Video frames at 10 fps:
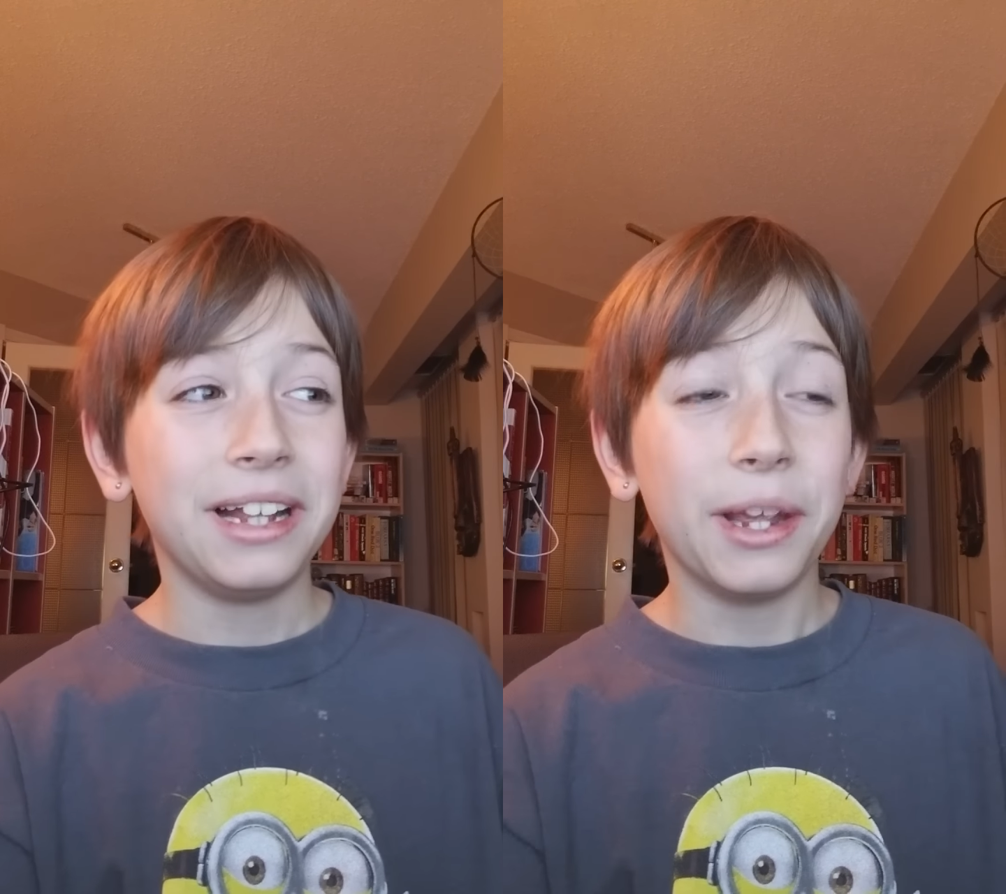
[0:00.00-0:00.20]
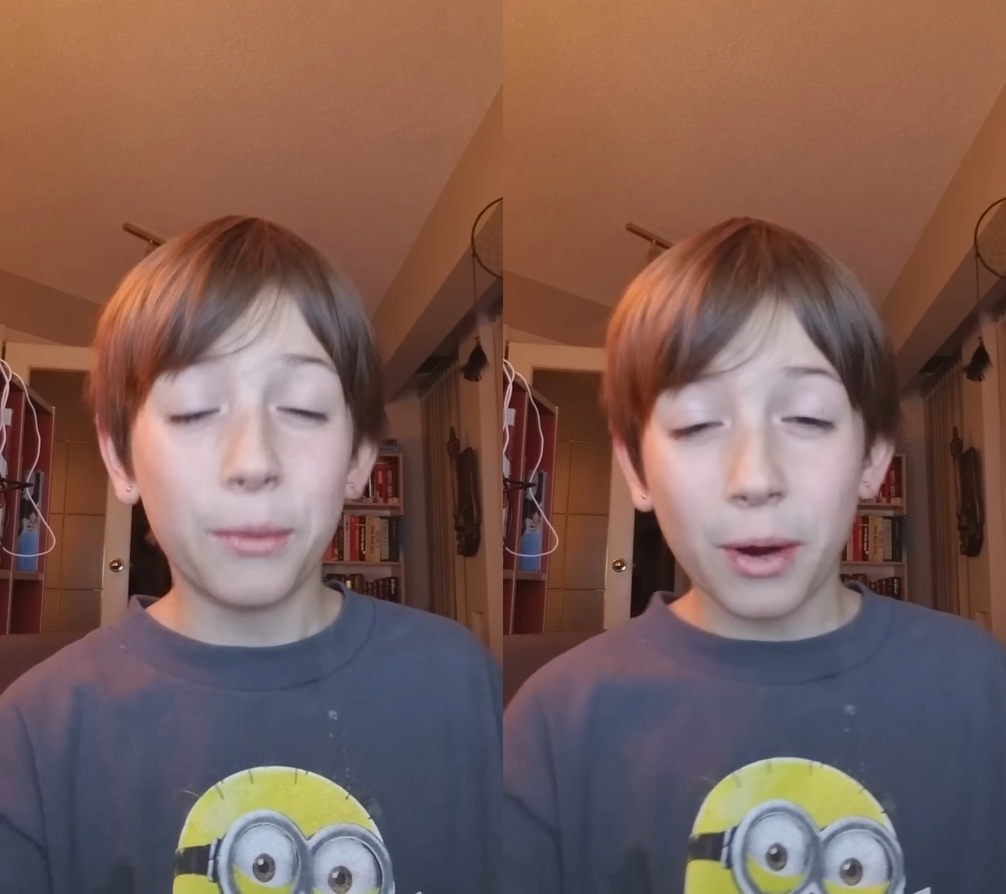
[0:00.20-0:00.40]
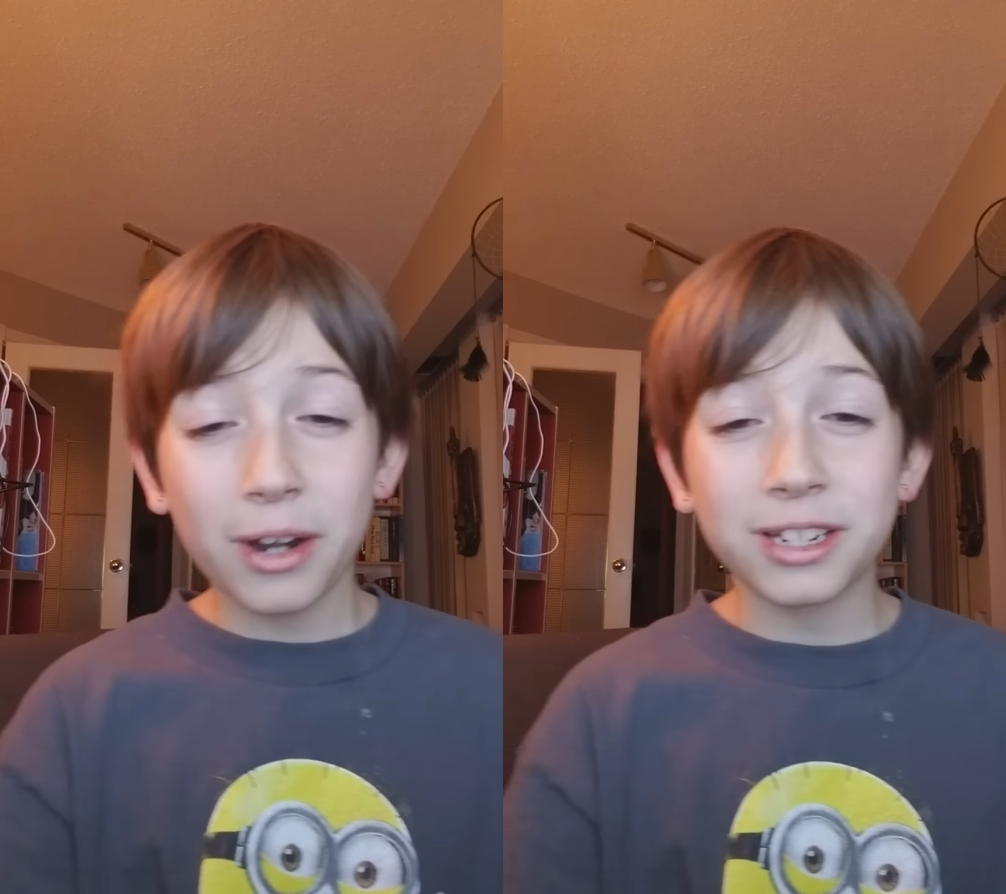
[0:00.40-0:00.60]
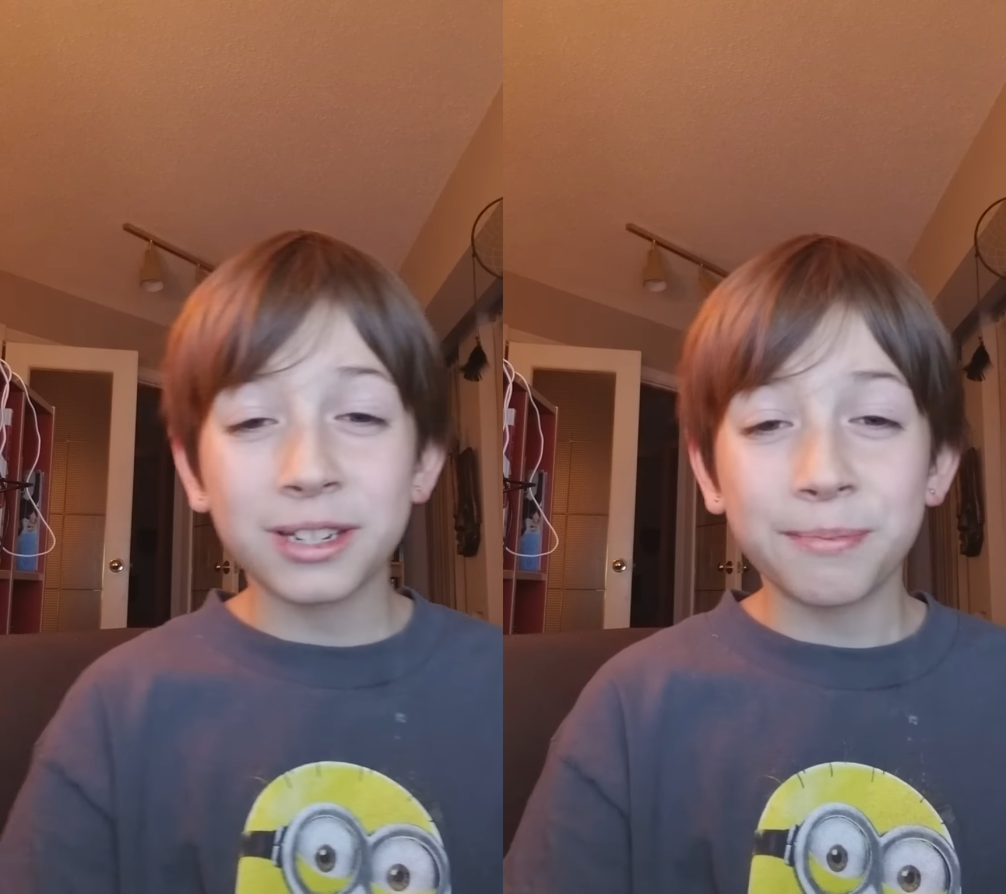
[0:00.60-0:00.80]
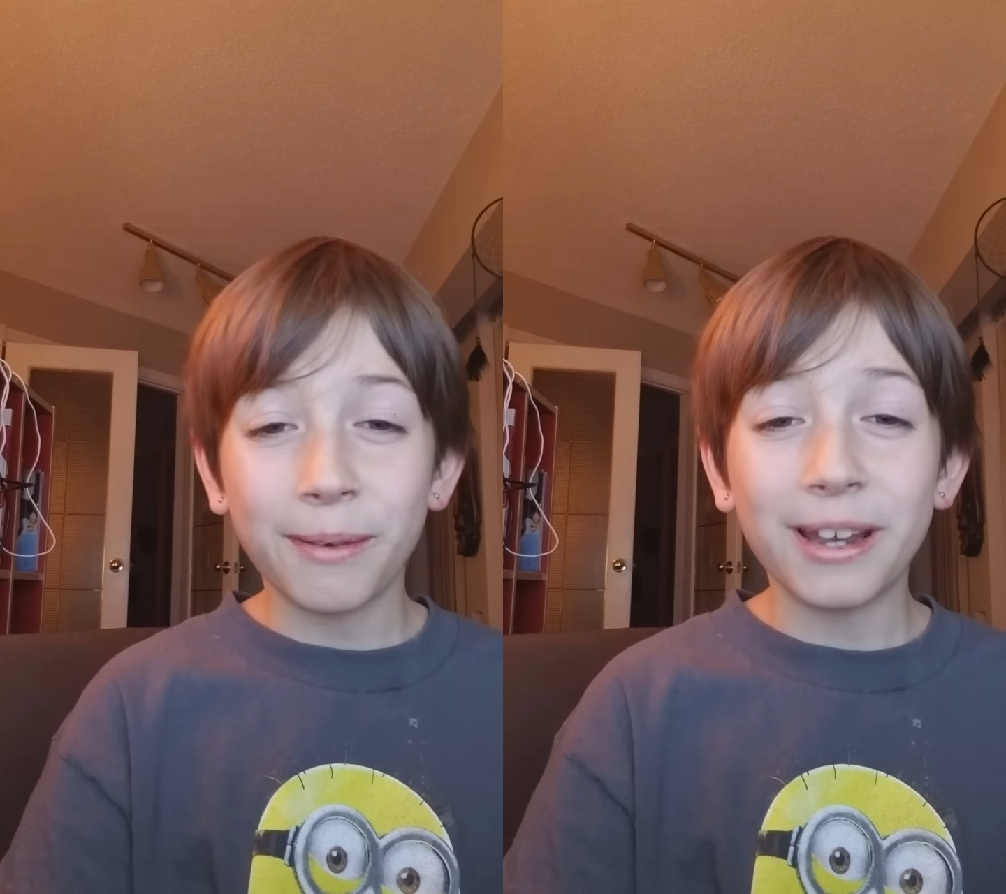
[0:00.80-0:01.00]
it
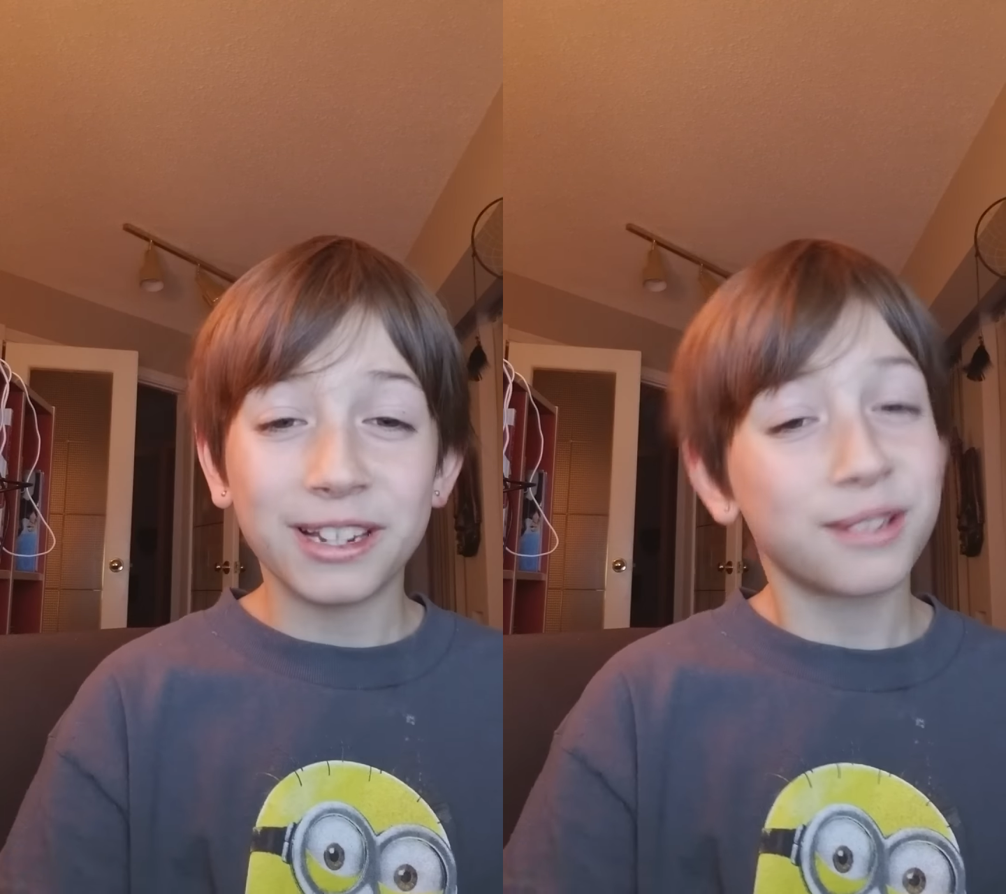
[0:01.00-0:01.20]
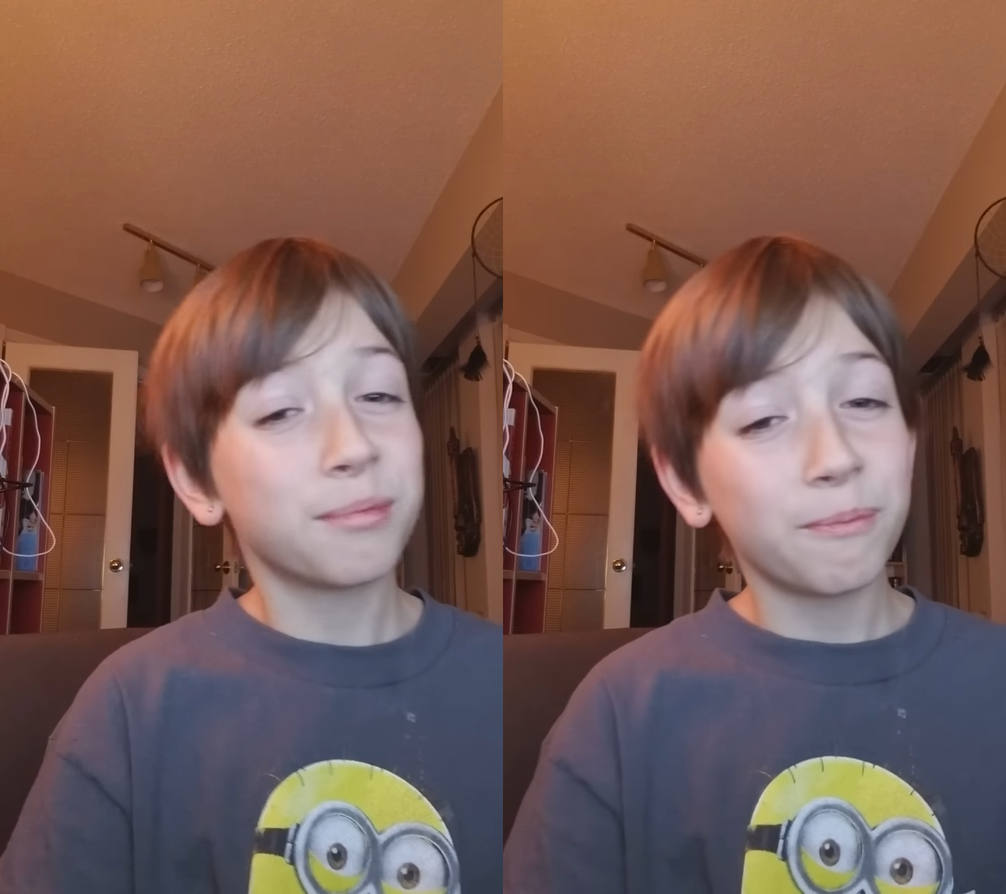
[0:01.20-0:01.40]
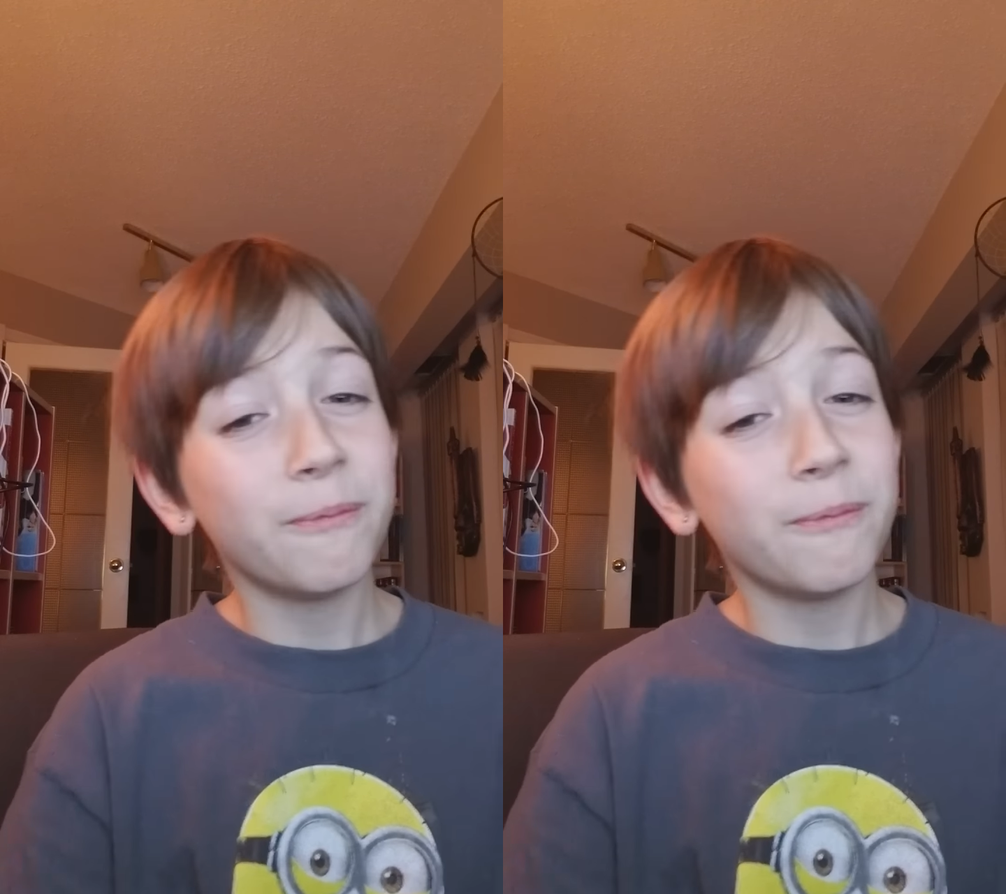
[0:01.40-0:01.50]
works, but it's